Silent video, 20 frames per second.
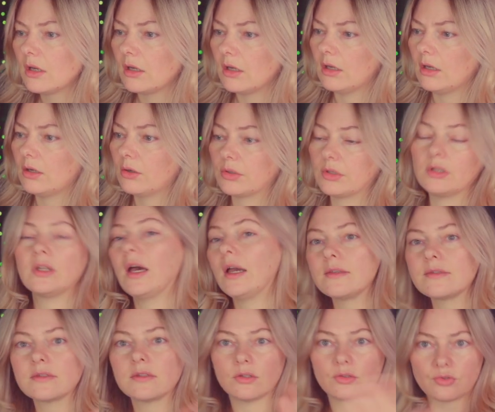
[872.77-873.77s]
uh, or the
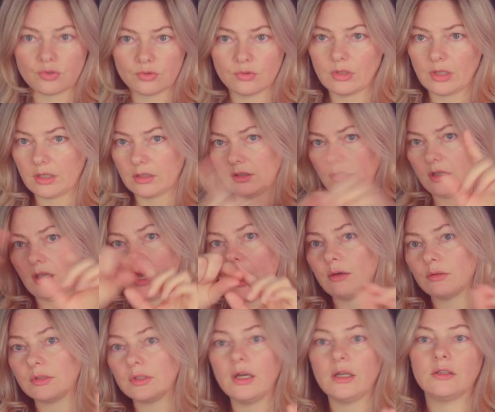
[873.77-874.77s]
lines that like the
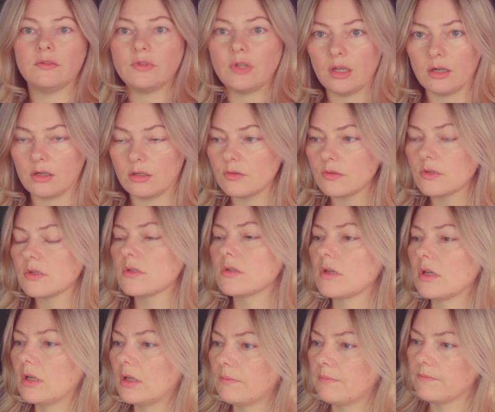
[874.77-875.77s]
outline of the arrows.
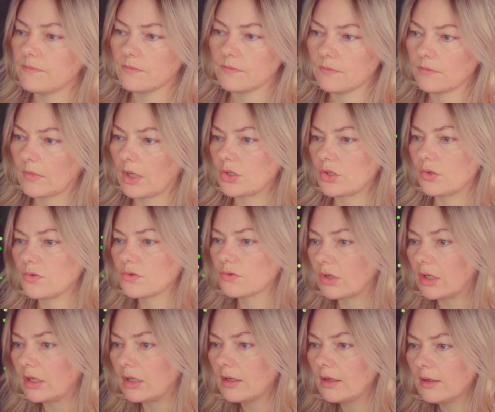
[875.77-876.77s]
Um, I chose
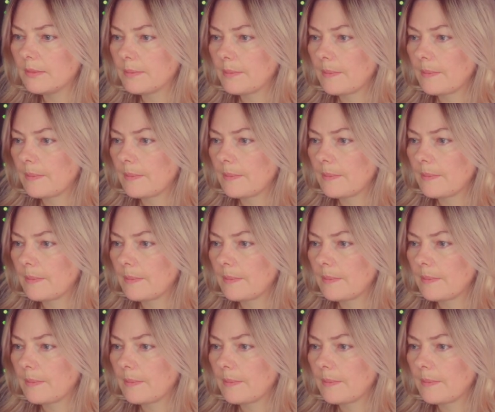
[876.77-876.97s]
gray.